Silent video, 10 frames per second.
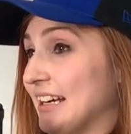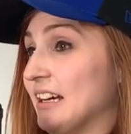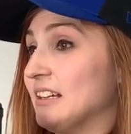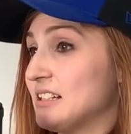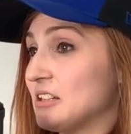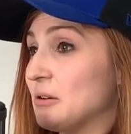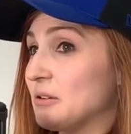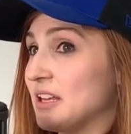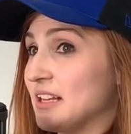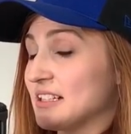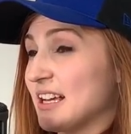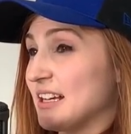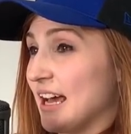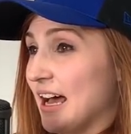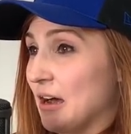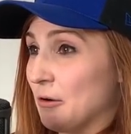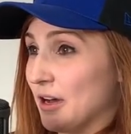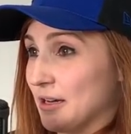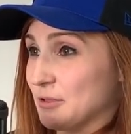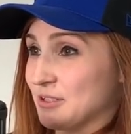Yeah. So, and that's kind of how
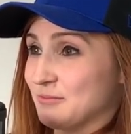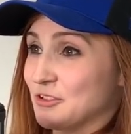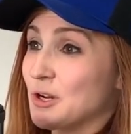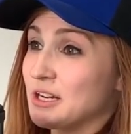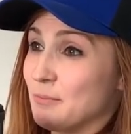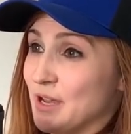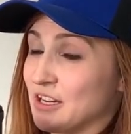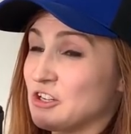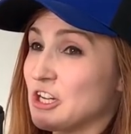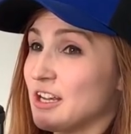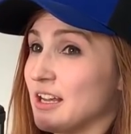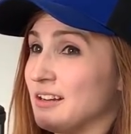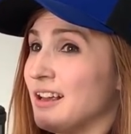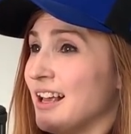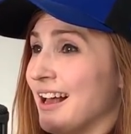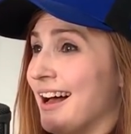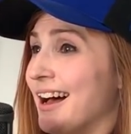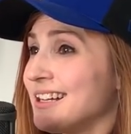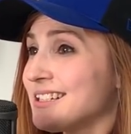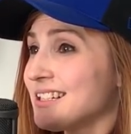I was trying to manage it. And
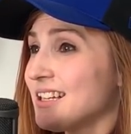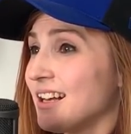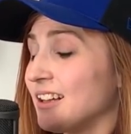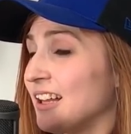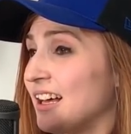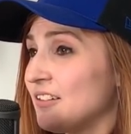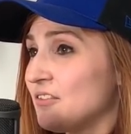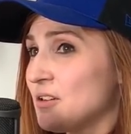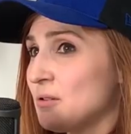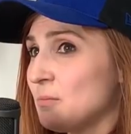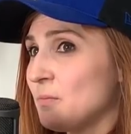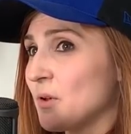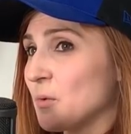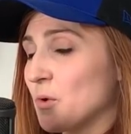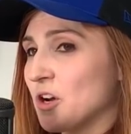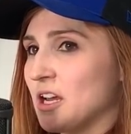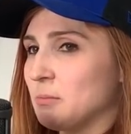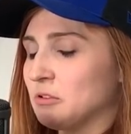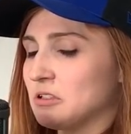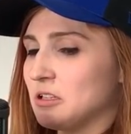honestly, a lot of them were
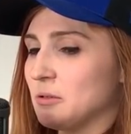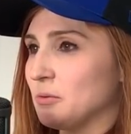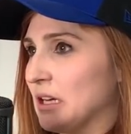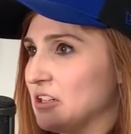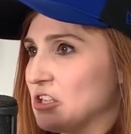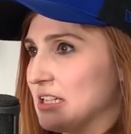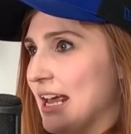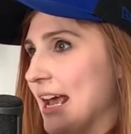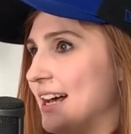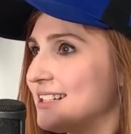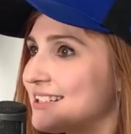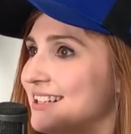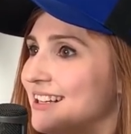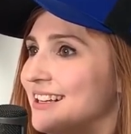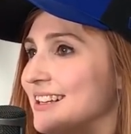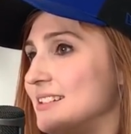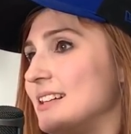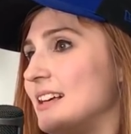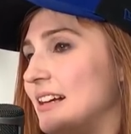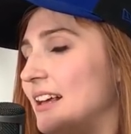able to, when I just asked and
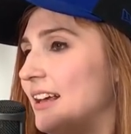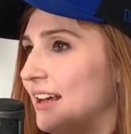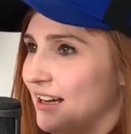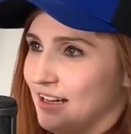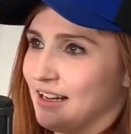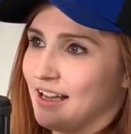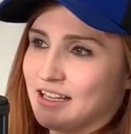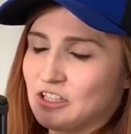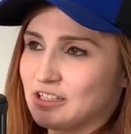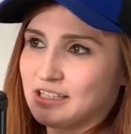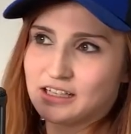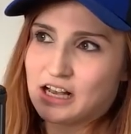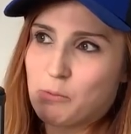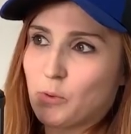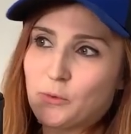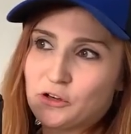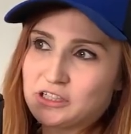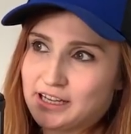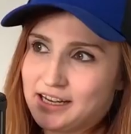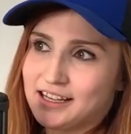said, hey, I just need a couple more
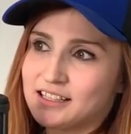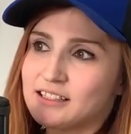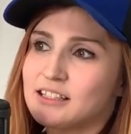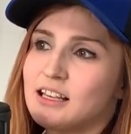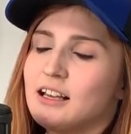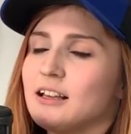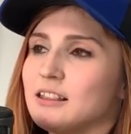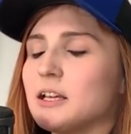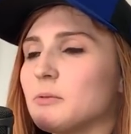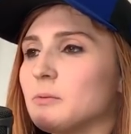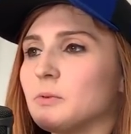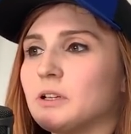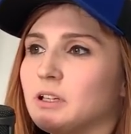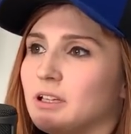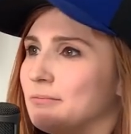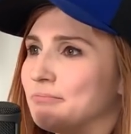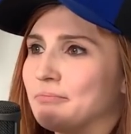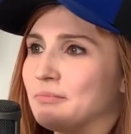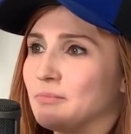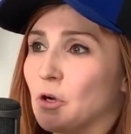days. Mm-hmm. They were really
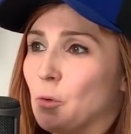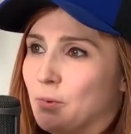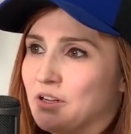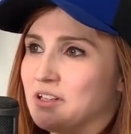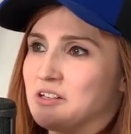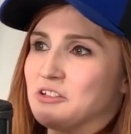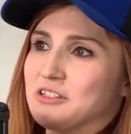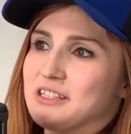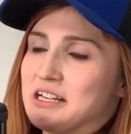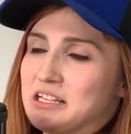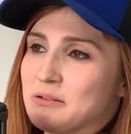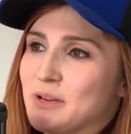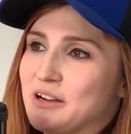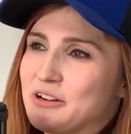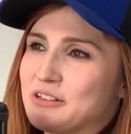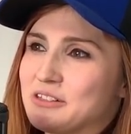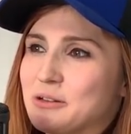open and understanding about it.